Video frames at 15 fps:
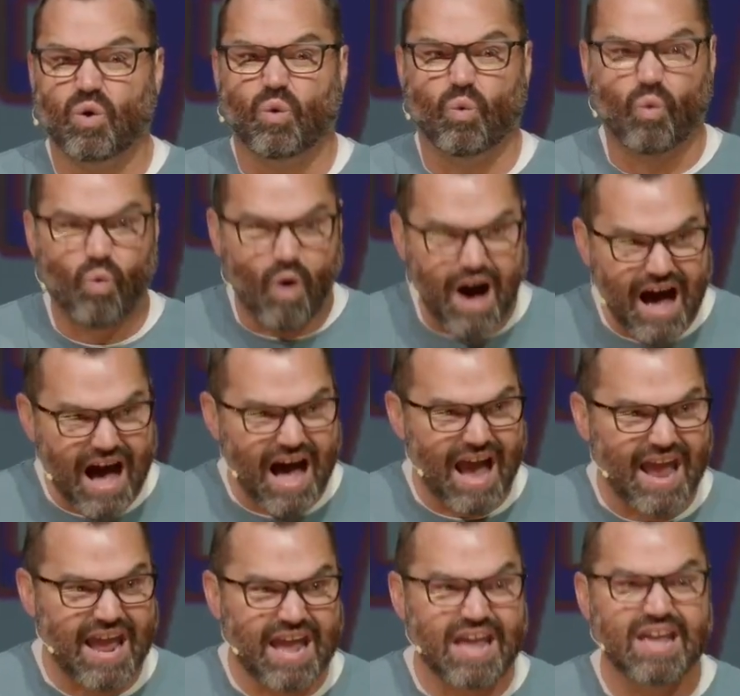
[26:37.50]

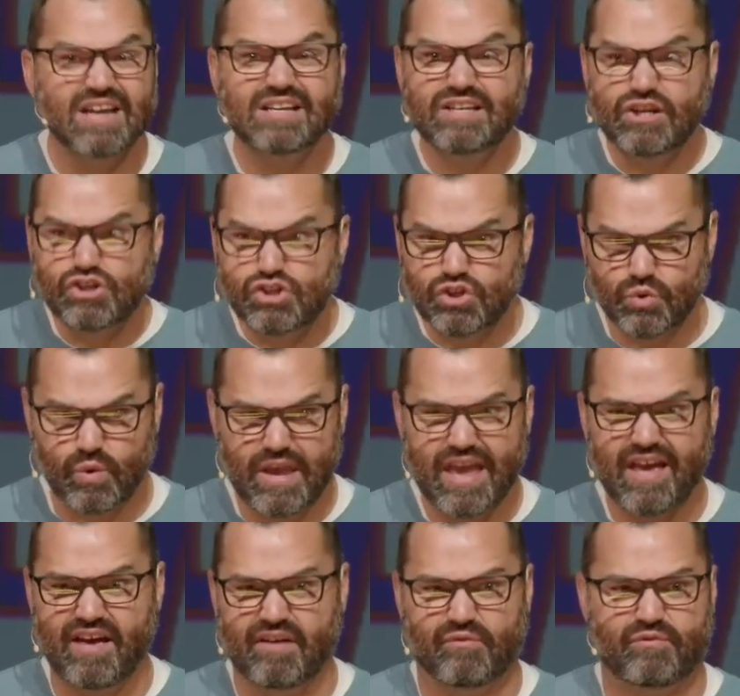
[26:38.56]
Why did you
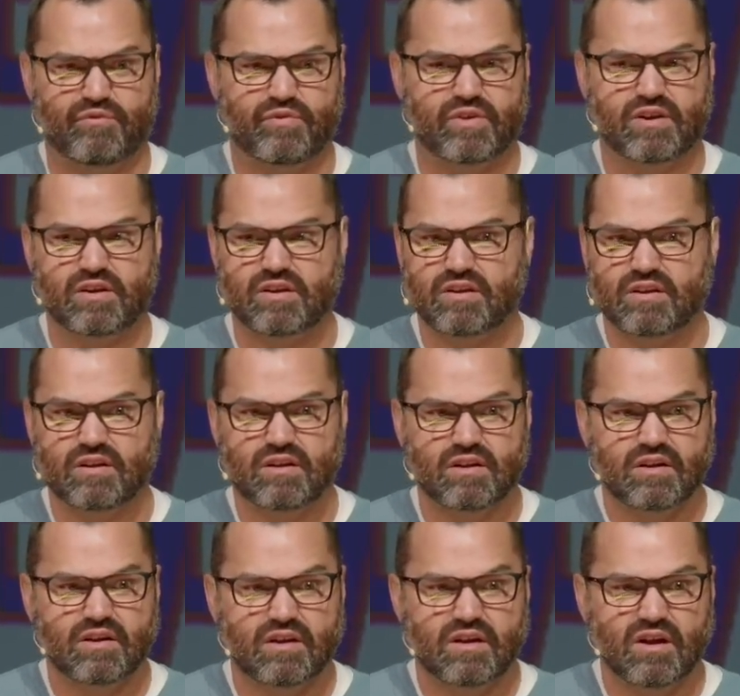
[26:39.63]
give?
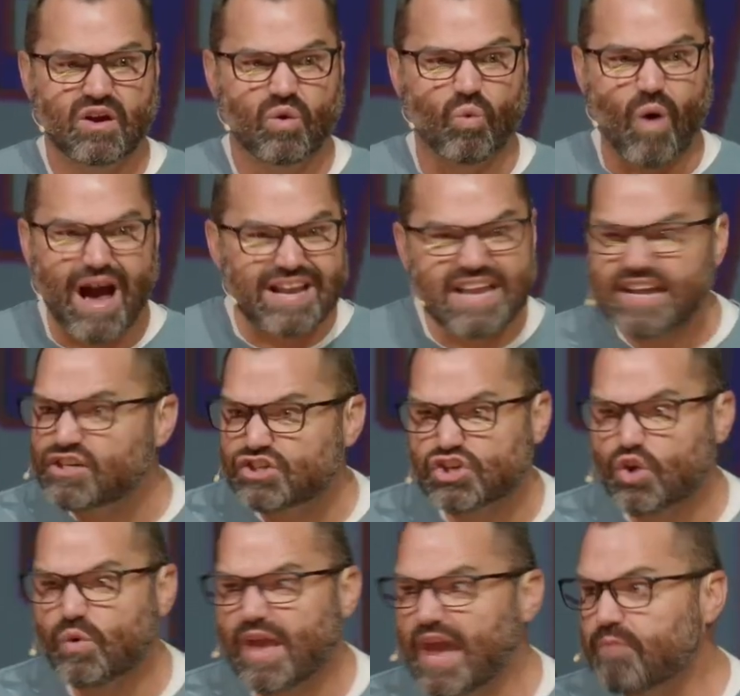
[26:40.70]
Why didn't
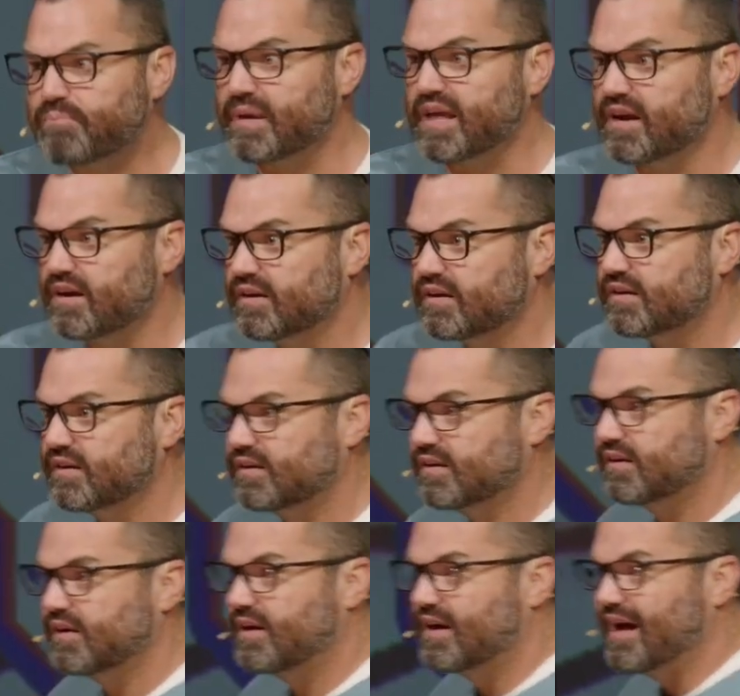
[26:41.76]
you keep it?
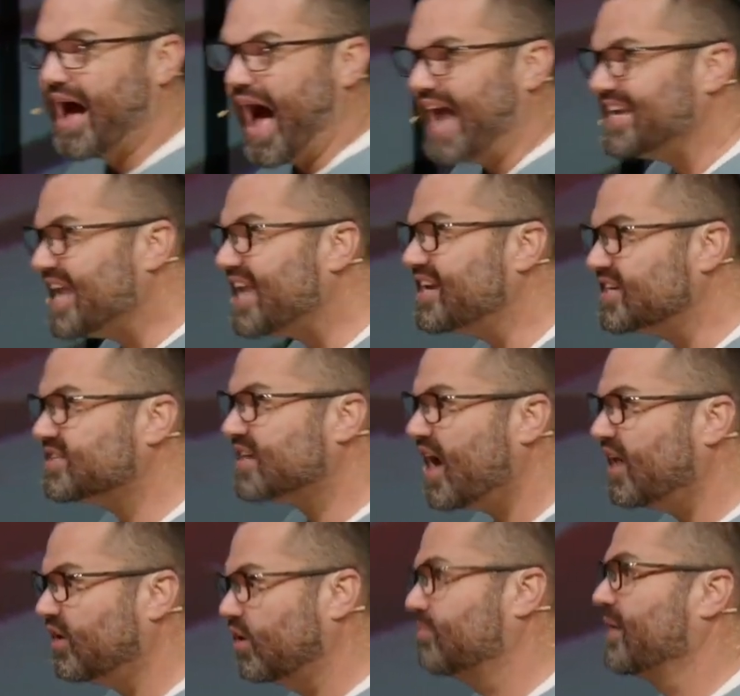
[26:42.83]
I didn't
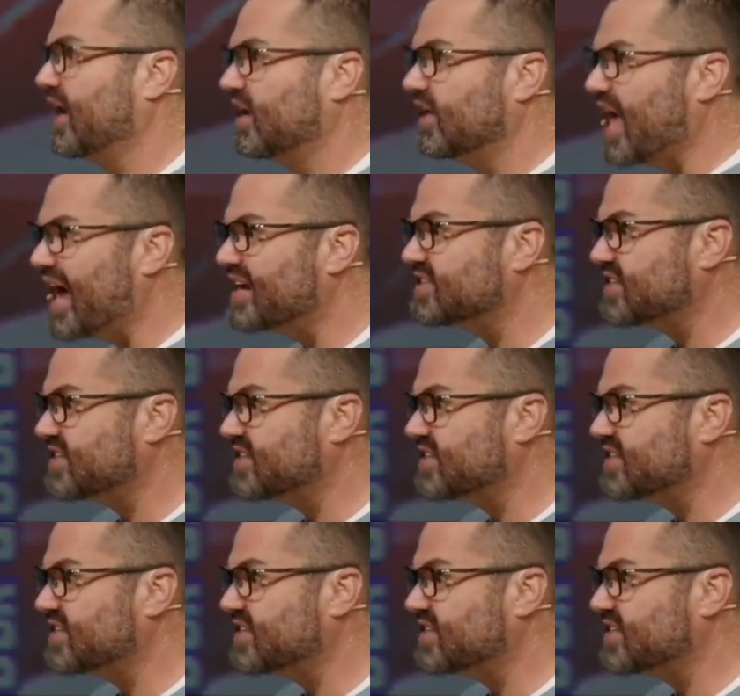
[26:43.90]
tell her, but a lot of